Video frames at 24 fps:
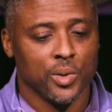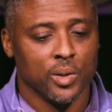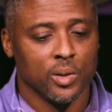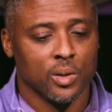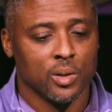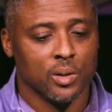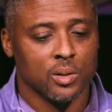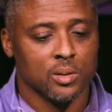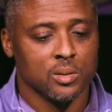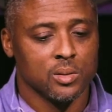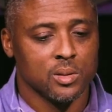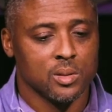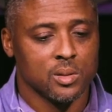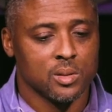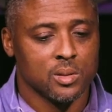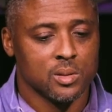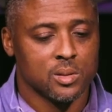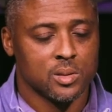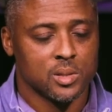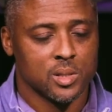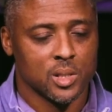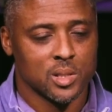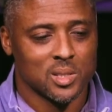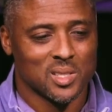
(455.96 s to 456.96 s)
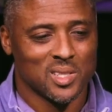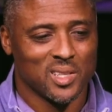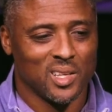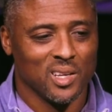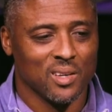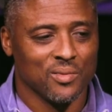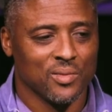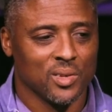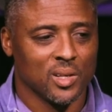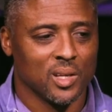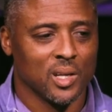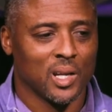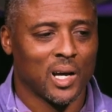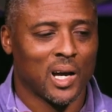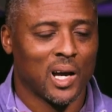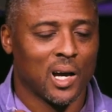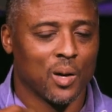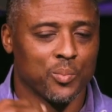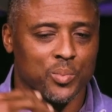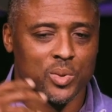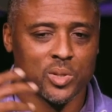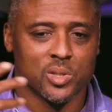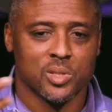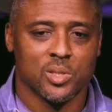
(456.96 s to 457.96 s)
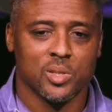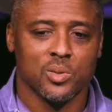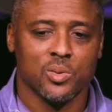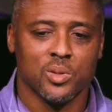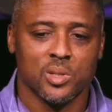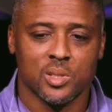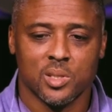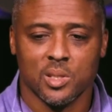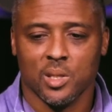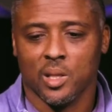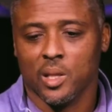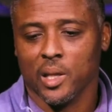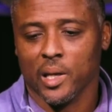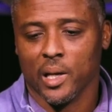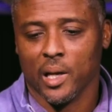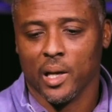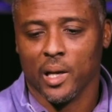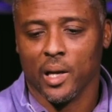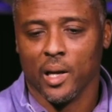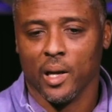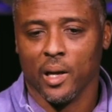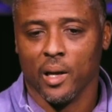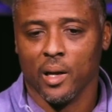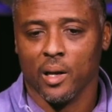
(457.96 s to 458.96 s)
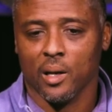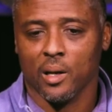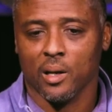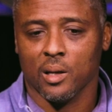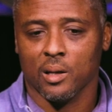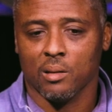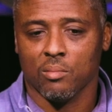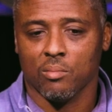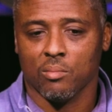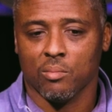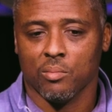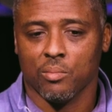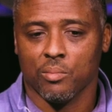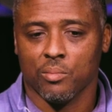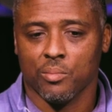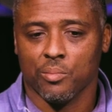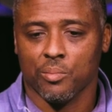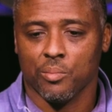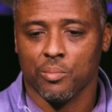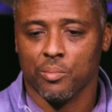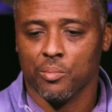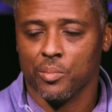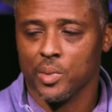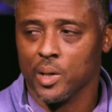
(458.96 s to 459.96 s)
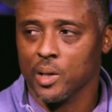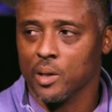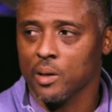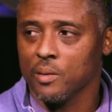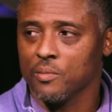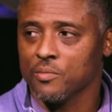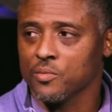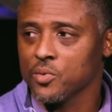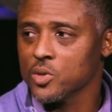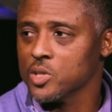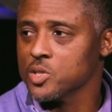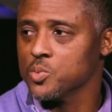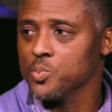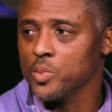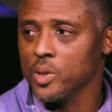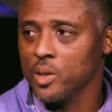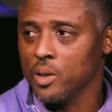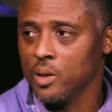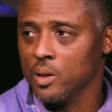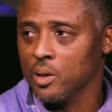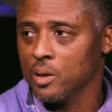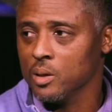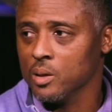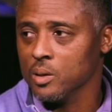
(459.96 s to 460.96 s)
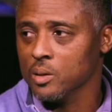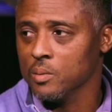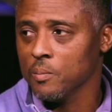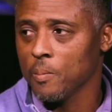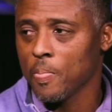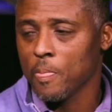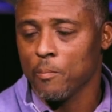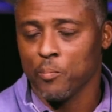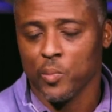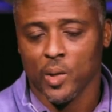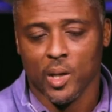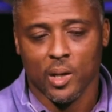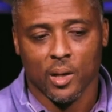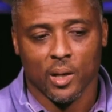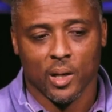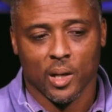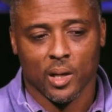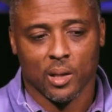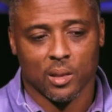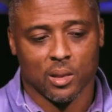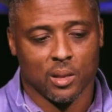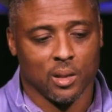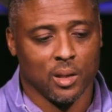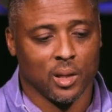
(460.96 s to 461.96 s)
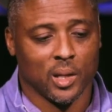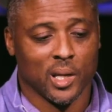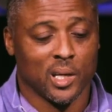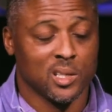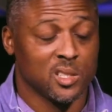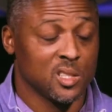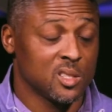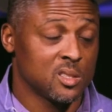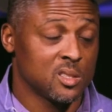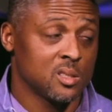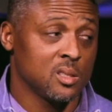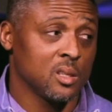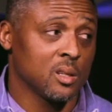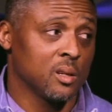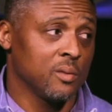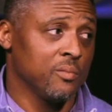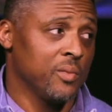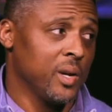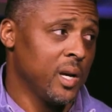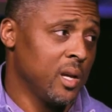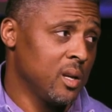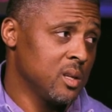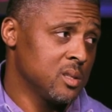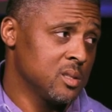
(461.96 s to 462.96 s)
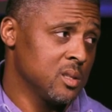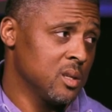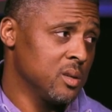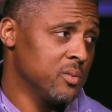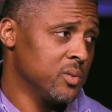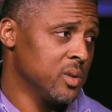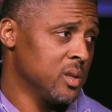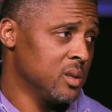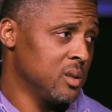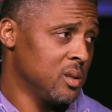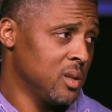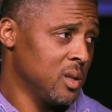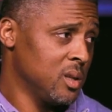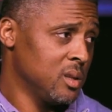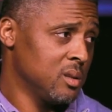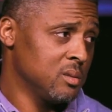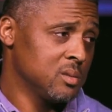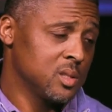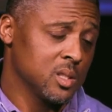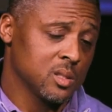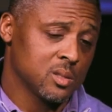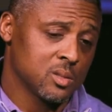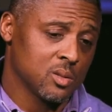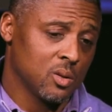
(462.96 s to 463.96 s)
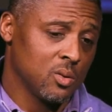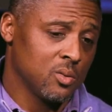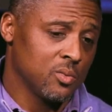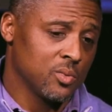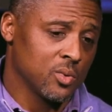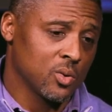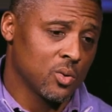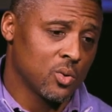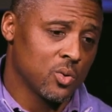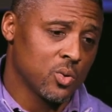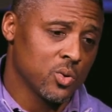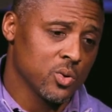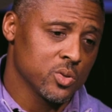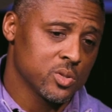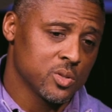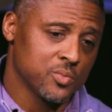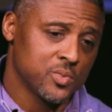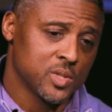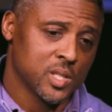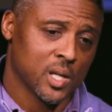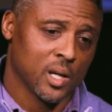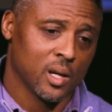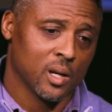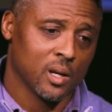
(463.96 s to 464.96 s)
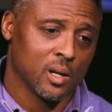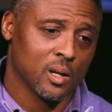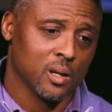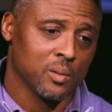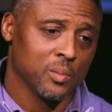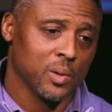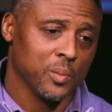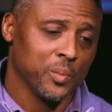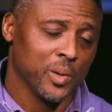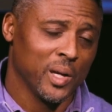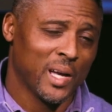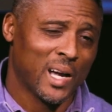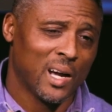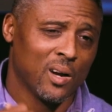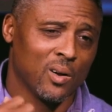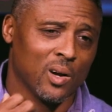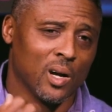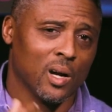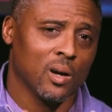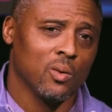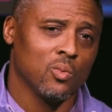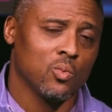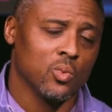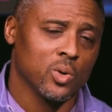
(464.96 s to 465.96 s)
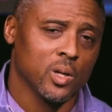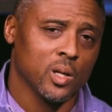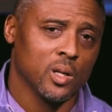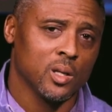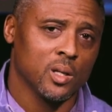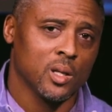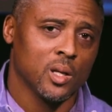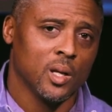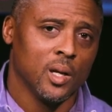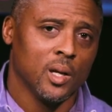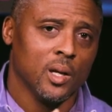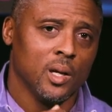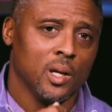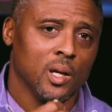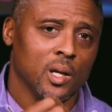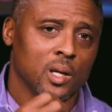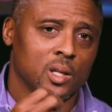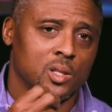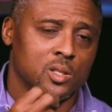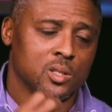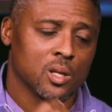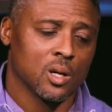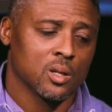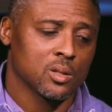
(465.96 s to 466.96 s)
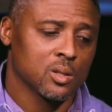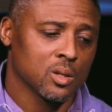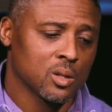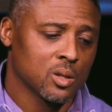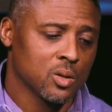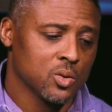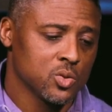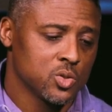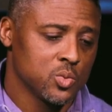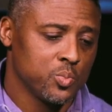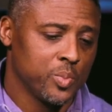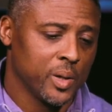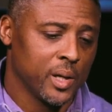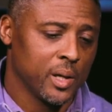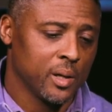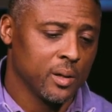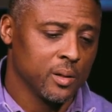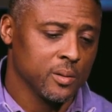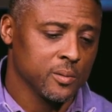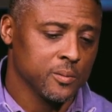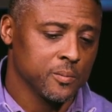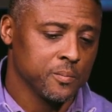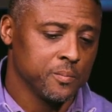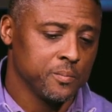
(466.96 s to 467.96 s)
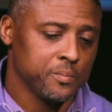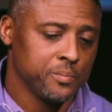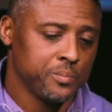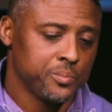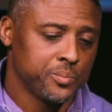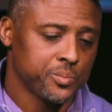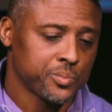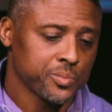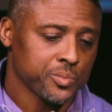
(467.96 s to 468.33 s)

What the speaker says: you know, just given the opportunity that I had my freshman year, I think I just took advantage of it. And then just over the course of time, I mean, I went and talked to Coach Bowden